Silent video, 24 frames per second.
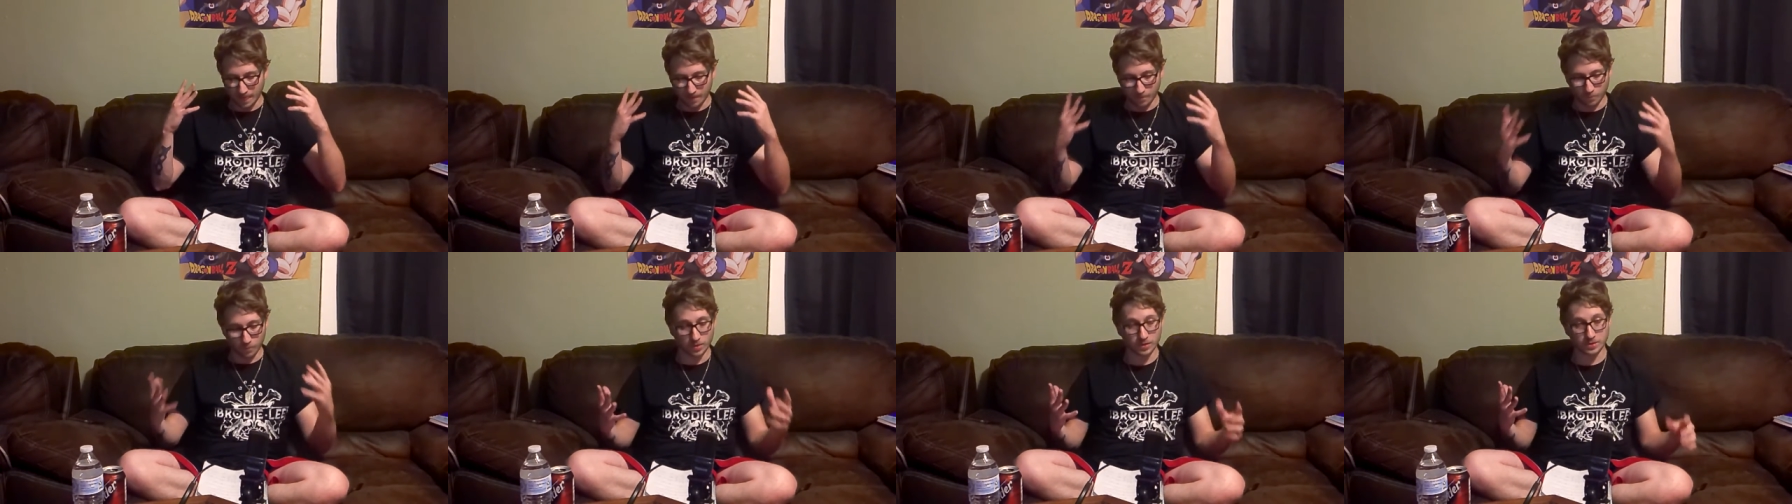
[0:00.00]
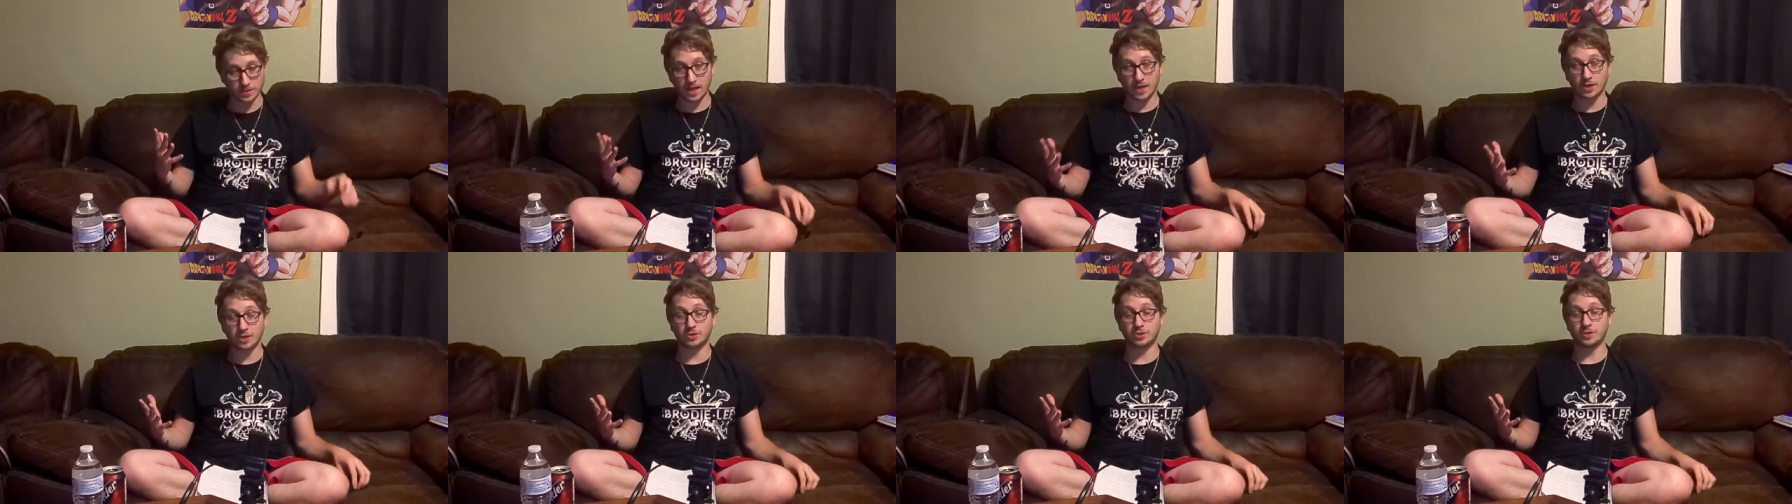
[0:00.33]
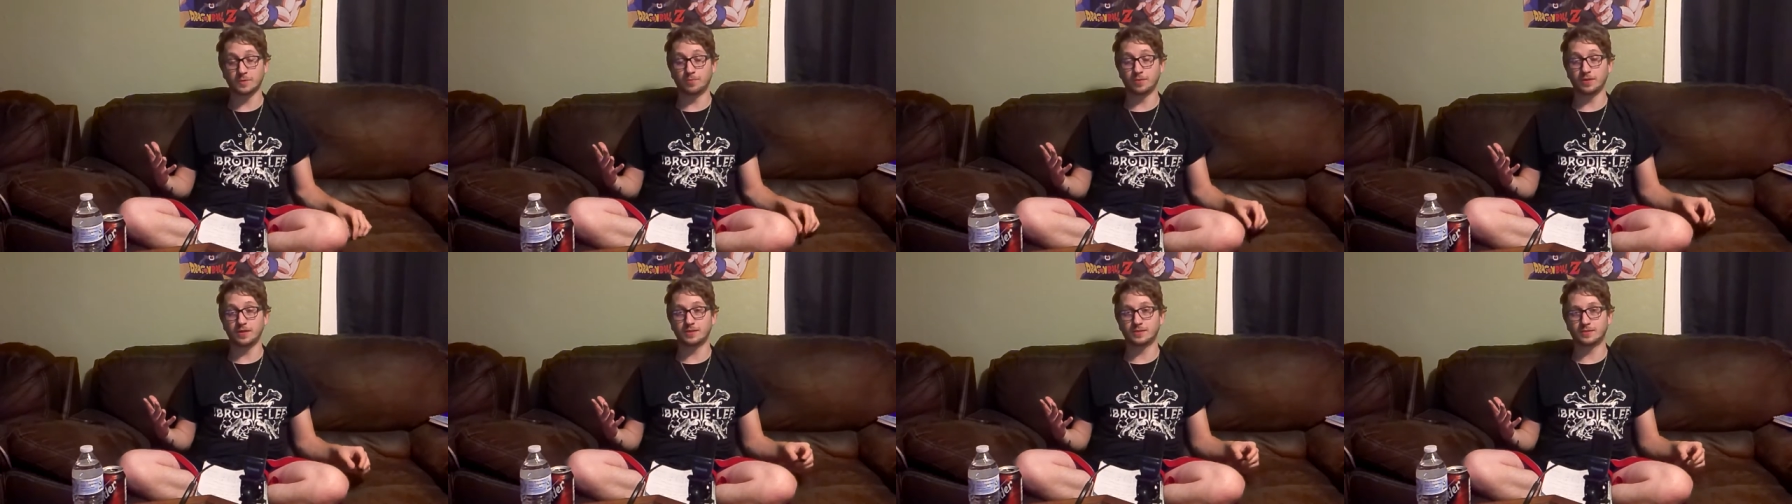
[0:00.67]
was actually
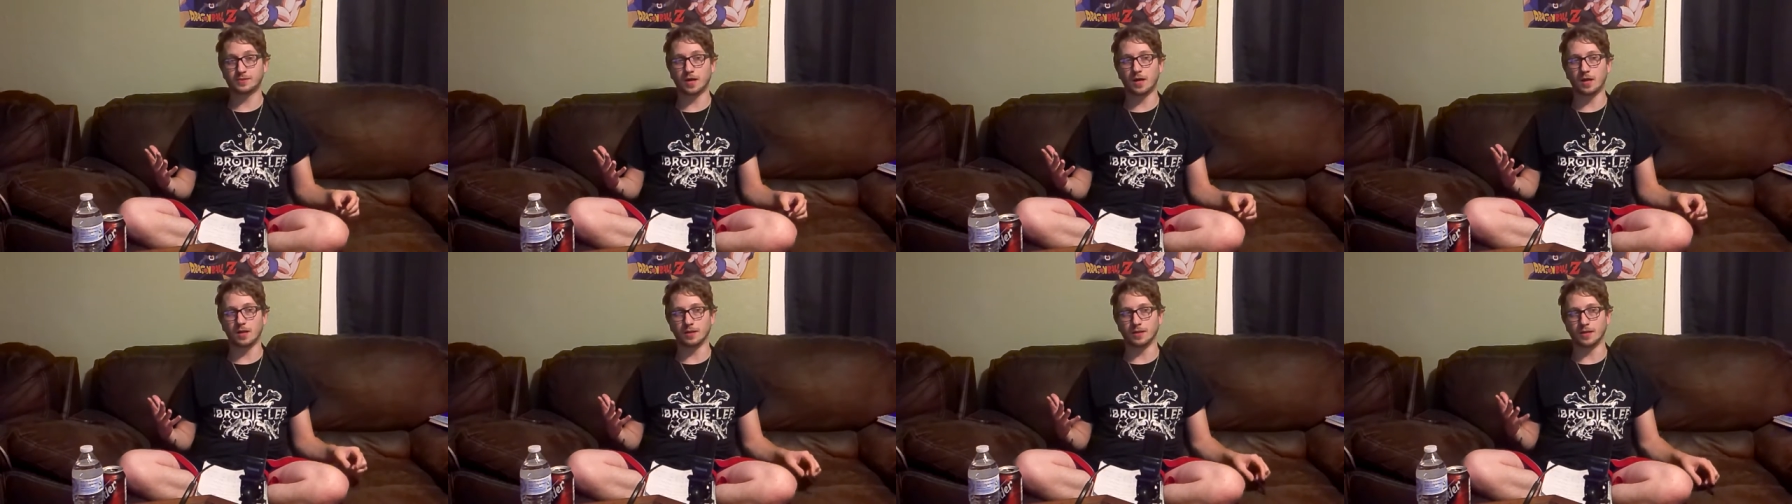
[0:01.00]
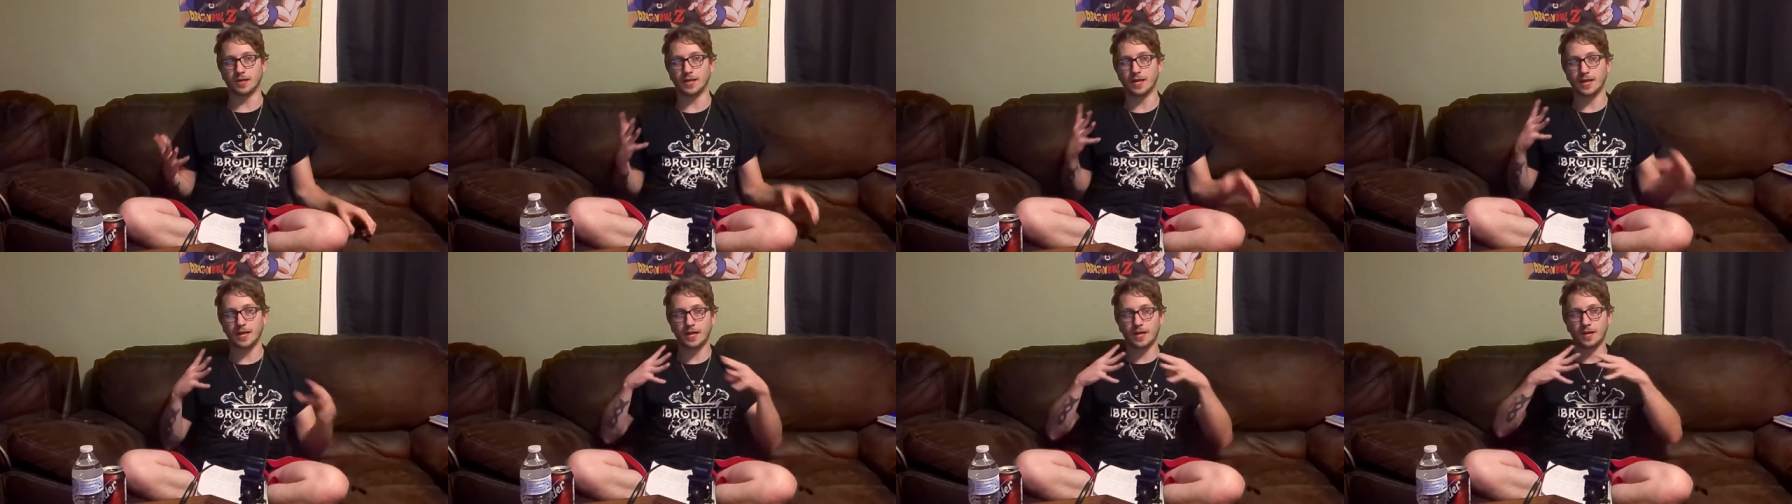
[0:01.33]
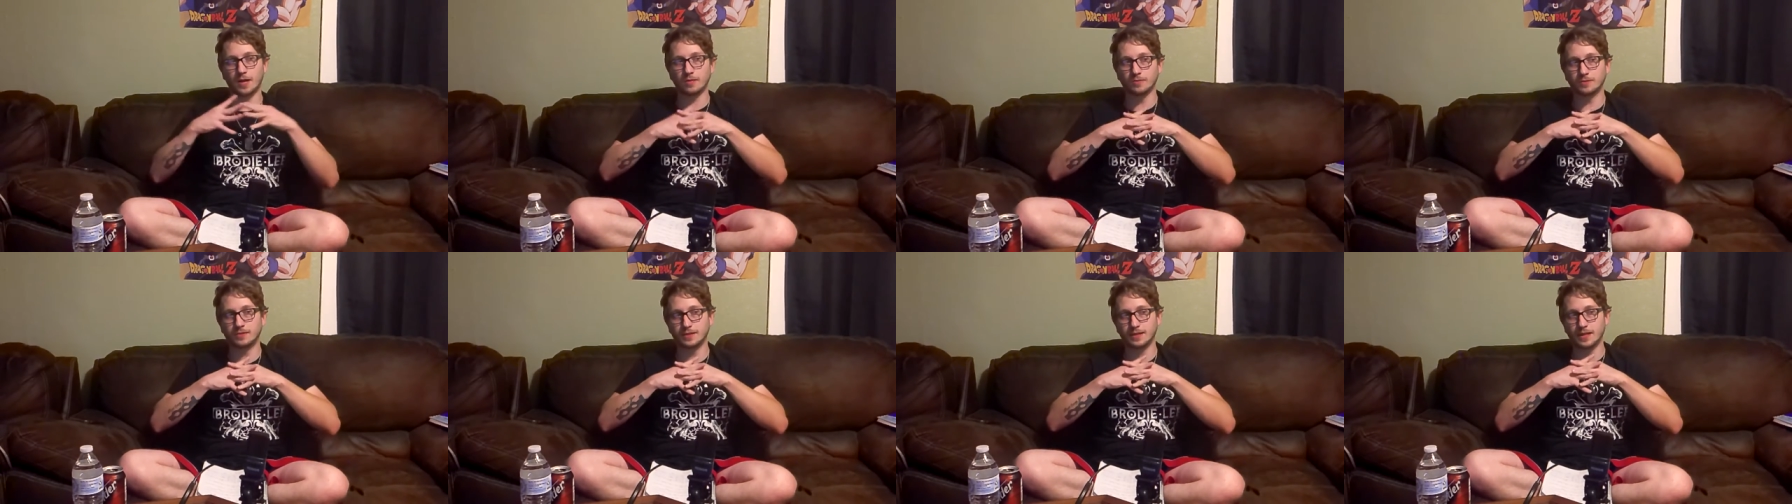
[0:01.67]
pretty solid, and it
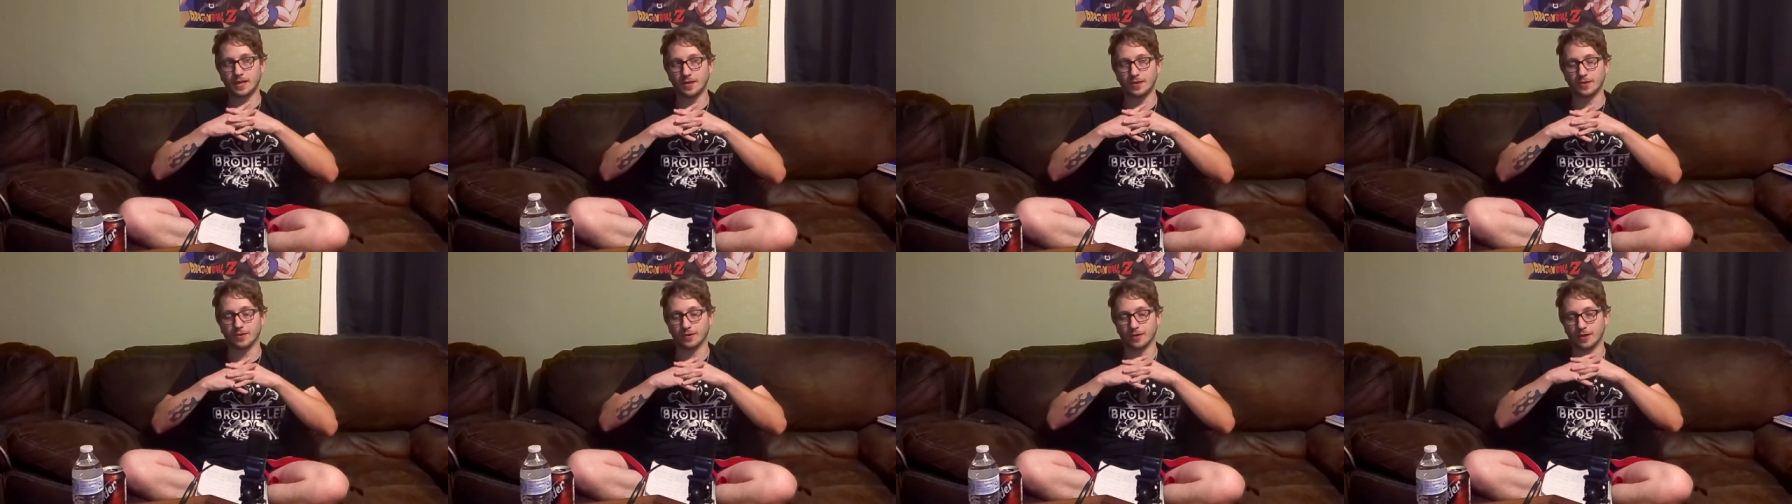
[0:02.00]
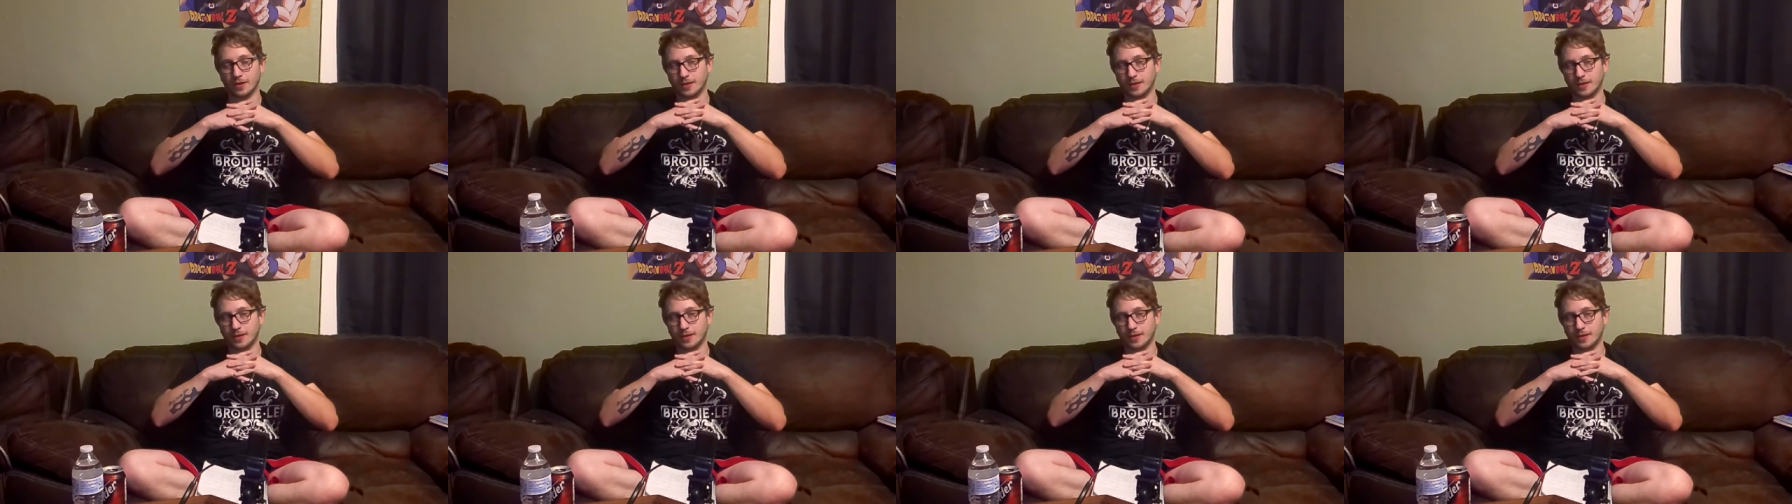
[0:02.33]
held together.